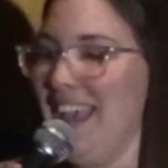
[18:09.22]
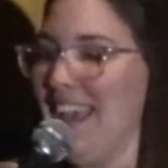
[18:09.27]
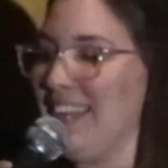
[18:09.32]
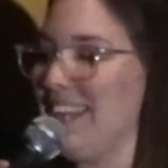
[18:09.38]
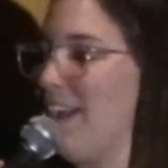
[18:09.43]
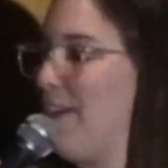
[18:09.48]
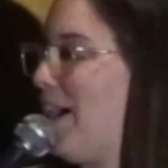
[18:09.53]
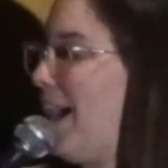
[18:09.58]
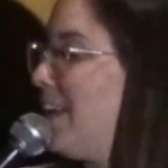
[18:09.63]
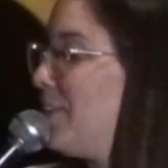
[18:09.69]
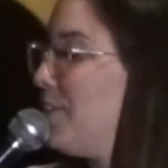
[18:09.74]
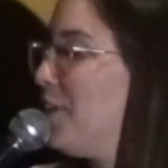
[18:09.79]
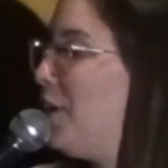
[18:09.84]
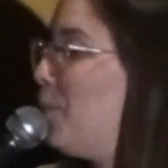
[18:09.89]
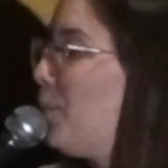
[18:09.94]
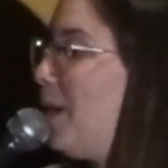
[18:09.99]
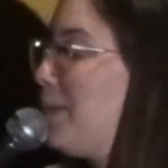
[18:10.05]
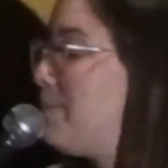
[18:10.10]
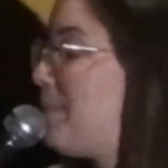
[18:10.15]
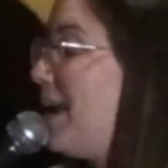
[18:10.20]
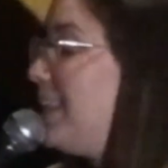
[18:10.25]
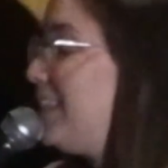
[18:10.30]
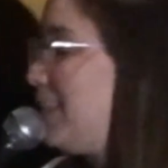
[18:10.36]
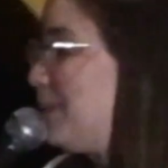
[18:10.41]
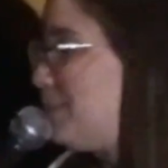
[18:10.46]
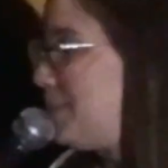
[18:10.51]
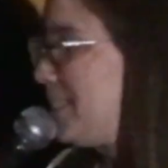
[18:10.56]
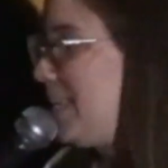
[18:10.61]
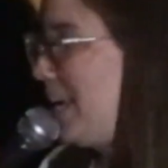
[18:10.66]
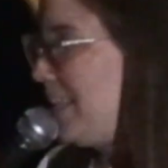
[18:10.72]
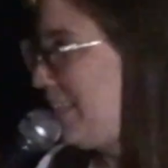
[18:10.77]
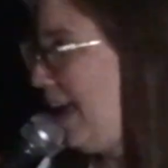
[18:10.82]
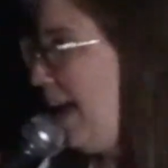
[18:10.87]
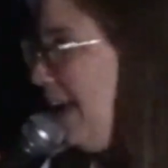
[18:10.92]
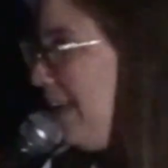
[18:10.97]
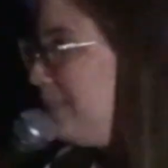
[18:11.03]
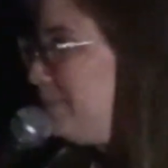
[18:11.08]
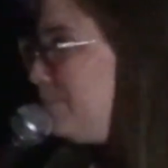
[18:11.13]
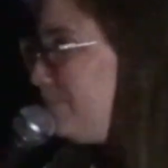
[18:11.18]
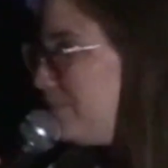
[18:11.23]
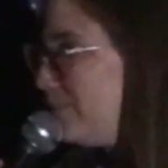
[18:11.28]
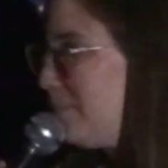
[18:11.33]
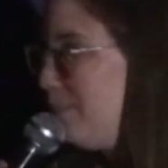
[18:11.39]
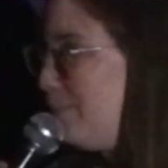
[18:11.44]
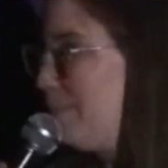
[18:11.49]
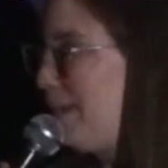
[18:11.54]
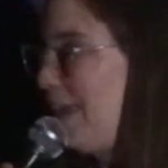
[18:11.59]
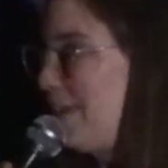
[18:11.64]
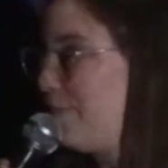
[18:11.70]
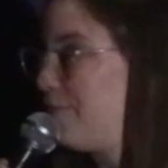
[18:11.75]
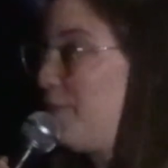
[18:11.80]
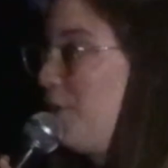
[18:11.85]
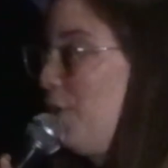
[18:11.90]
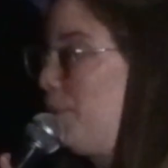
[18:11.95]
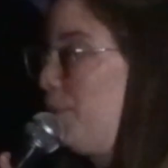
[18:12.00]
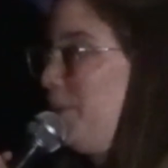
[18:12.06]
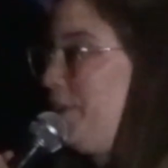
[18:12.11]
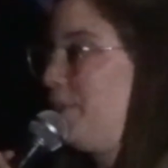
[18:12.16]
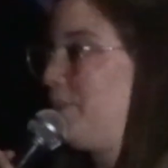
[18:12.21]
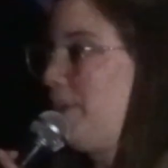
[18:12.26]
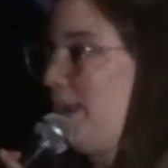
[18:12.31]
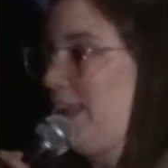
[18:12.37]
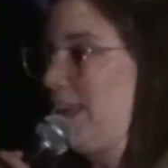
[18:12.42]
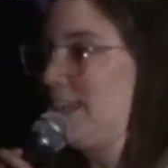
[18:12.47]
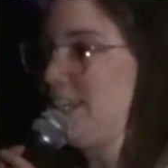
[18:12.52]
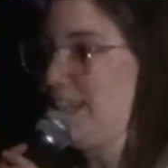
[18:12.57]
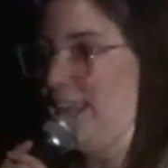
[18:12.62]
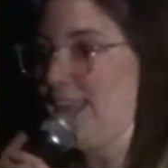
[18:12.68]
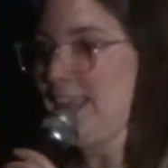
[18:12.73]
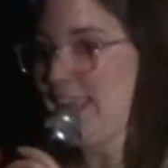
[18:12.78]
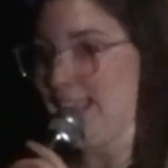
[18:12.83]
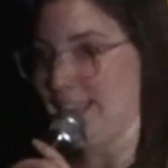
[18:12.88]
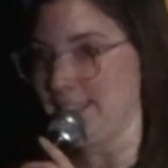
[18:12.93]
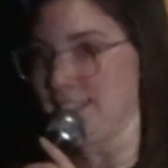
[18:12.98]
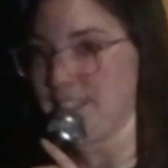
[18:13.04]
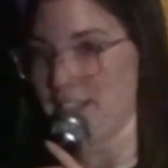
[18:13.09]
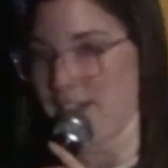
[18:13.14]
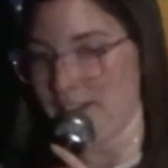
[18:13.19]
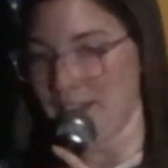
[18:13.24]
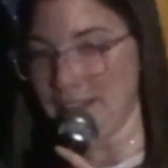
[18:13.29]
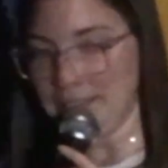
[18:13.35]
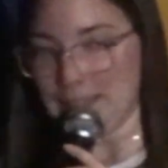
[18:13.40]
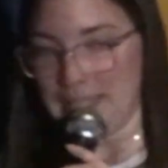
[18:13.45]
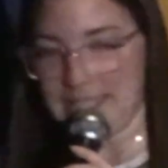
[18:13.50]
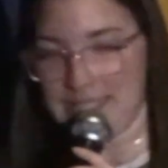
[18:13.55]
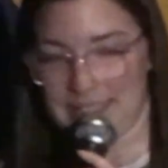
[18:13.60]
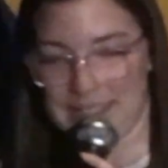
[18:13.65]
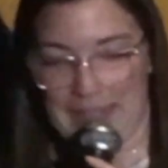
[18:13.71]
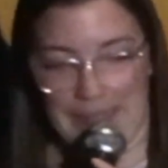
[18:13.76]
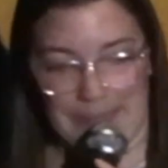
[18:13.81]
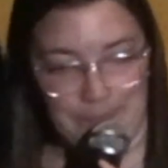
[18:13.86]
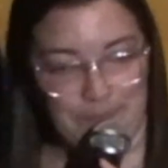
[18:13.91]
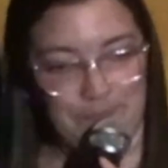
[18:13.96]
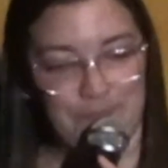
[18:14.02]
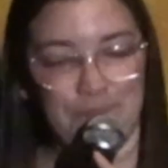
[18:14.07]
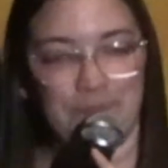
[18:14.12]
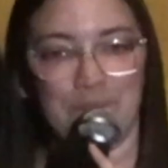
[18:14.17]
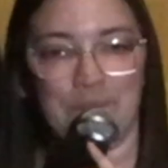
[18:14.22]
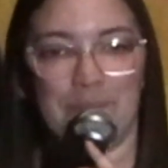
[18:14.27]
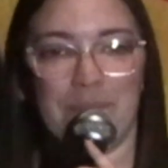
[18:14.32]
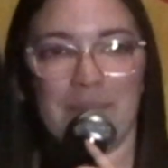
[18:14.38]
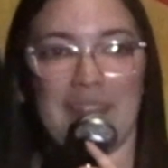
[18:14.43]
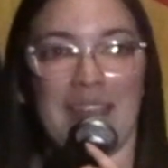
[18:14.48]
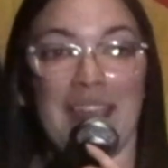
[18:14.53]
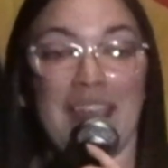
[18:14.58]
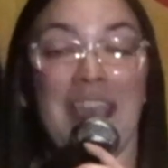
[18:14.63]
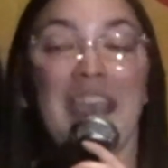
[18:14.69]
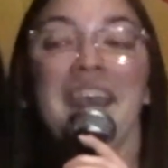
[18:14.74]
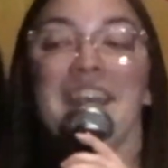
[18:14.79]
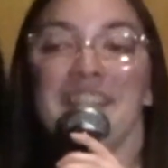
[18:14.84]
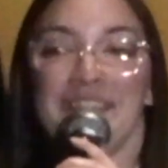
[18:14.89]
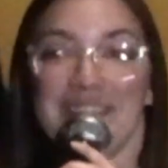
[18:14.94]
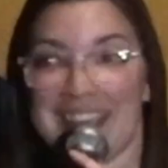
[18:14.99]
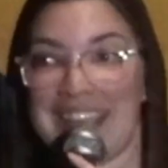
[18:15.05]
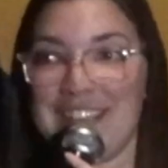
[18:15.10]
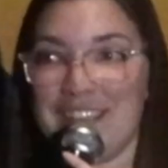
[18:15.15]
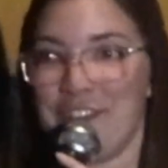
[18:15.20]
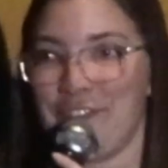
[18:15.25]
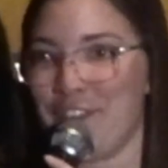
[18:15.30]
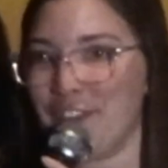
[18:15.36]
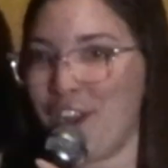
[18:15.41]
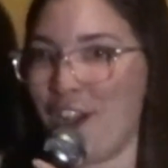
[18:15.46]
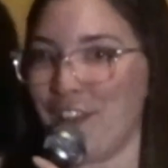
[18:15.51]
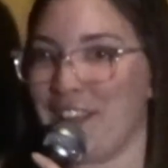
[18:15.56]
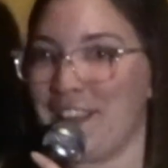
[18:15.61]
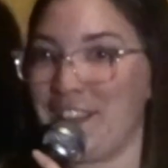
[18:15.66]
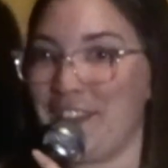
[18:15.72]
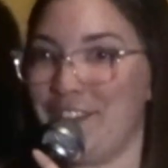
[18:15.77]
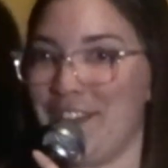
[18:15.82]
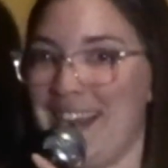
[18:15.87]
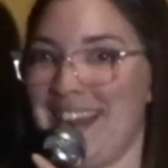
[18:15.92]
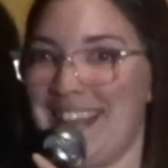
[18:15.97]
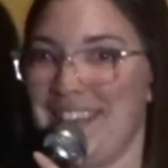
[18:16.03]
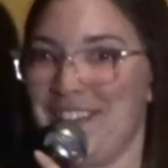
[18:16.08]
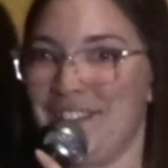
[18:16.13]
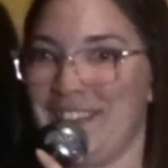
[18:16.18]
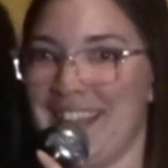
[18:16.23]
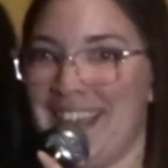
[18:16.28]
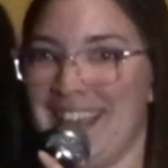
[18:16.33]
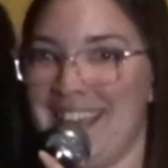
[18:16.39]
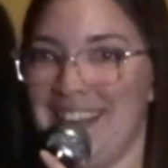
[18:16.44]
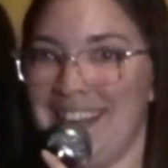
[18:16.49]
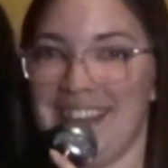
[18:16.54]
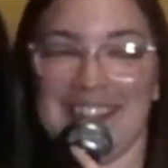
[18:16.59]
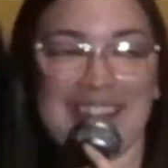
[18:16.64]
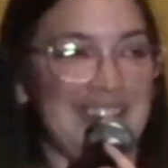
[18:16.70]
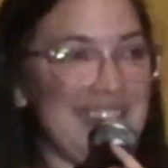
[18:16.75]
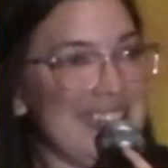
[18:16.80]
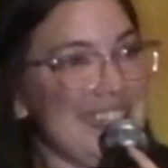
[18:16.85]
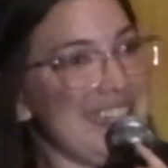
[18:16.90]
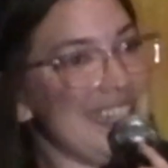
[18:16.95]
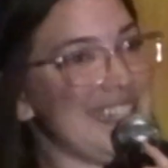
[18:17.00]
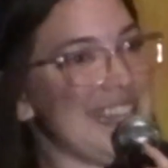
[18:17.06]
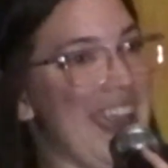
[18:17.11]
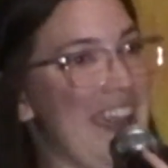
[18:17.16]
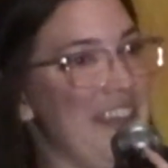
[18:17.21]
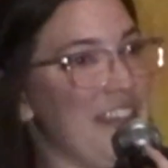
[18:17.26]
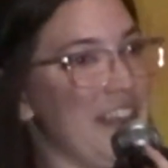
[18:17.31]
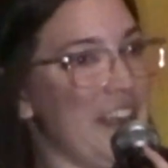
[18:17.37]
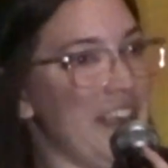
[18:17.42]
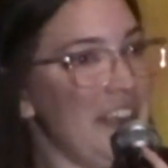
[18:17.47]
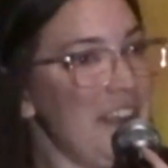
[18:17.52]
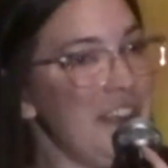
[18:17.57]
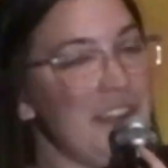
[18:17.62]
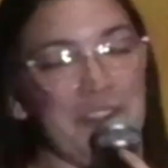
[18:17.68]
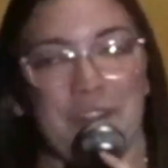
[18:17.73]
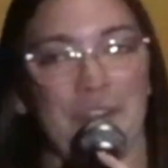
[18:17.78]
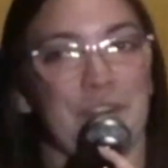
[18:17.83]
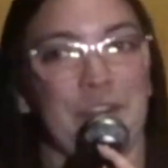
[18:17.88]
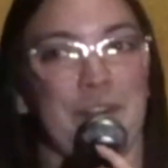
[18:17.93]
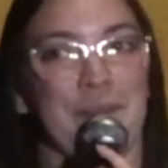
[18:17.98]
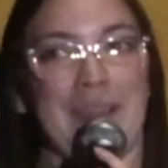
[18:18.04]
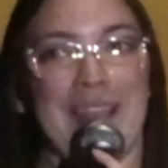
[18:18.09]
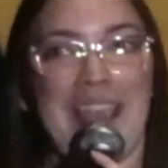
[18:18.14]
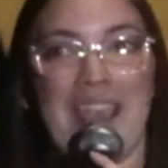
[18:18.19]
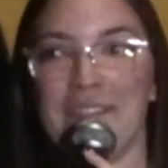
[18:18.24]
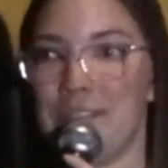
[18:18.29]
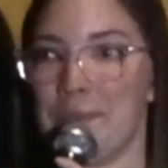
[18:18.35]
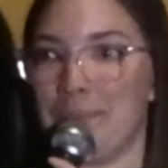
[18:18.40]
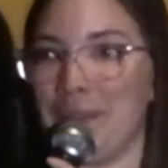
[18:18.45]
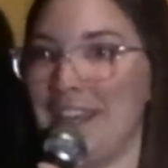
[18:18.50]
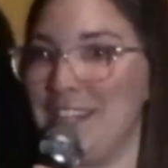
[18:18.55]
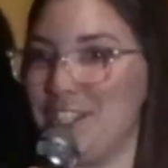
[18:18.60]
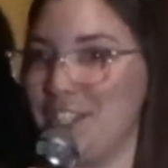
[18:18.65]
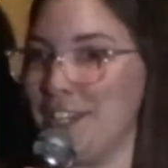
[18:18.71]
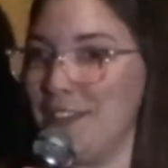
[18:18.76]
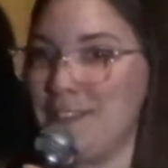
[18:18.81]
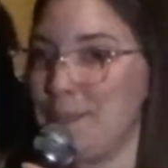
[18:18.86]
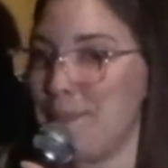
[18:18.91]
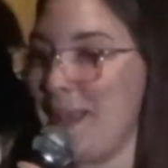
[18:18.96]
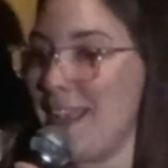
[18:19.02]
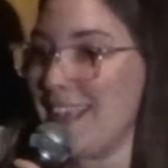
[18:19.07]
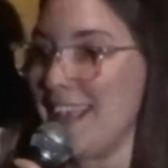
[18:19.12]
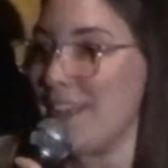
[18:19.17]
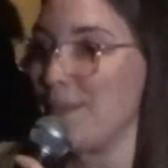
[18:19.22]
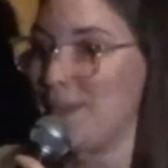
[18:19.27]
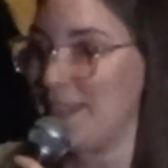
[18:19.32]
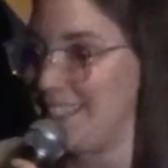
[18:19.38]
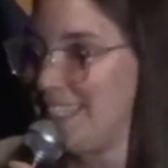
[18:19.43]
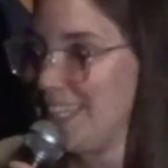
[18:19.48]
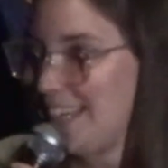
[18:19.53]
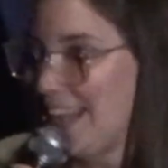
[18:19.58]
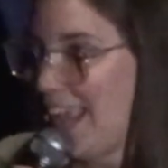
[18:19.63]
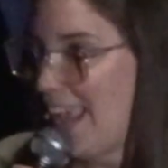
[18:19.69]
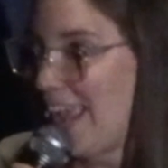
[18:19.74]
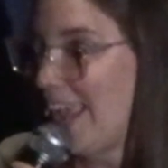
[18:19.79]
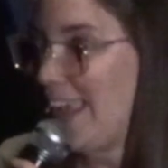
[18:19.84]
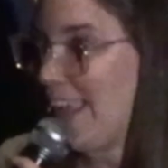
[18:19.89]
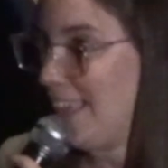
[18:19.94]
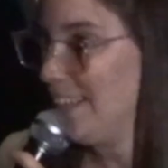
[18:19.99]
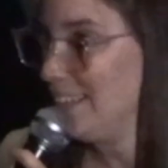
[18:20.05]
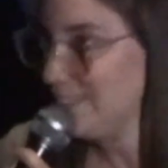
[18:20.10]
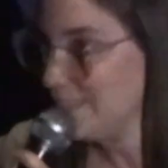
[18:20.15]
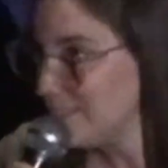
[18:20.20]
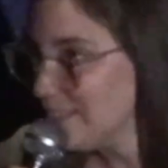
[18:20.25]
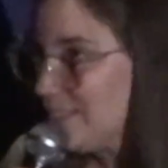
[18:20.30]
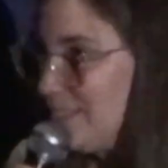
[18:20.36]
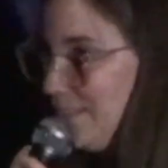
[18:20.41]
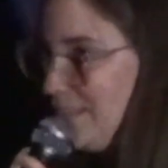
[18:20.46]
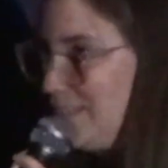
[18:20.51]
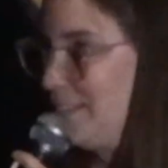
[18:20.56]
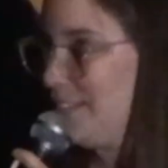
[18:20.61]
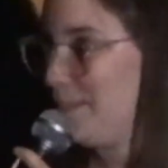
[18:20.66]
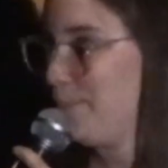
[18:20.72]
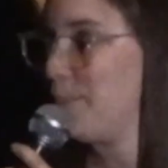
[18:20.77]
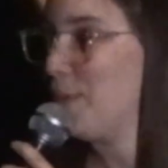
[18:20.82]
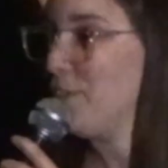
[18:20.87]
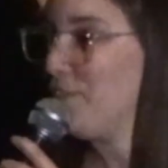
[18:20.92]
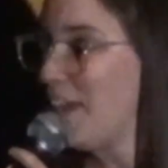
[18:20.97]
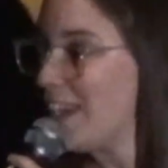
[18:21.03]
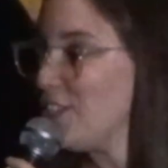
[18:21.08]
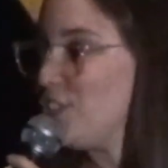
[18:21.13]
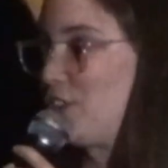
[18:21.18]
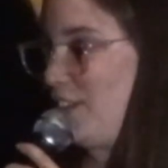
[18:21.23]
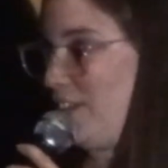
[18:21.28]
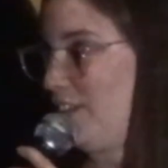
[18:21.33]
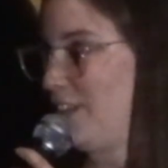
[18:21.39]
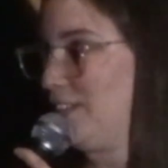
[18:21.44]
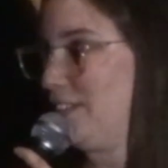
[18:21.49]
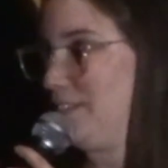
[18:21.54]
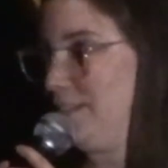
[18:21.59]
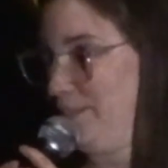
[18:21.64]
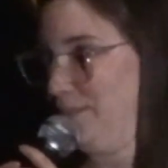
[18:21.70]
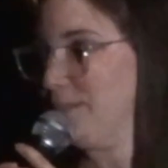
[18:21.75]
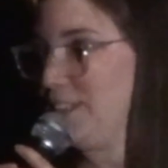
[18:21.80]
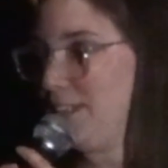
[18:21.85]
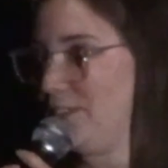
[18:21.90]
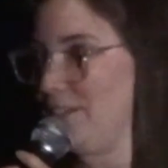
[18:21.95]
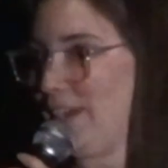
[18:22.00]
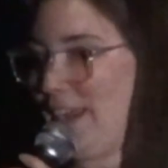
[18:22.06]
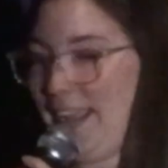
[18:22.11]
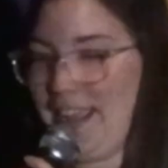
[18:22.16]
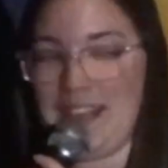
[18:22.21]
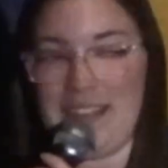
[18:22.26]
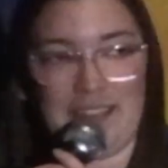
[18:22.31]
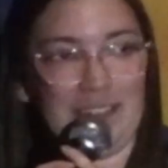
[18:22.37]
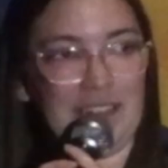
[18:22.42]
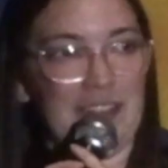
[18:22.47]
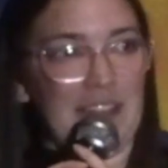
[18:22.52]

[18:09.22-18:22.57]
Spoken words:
Now, I don't know what made them say that. My phone would ring and I answer and say, "Thank you for calling the credit union. This is Heather. Who do I have the pleasure of speaking with today?" Professional, right?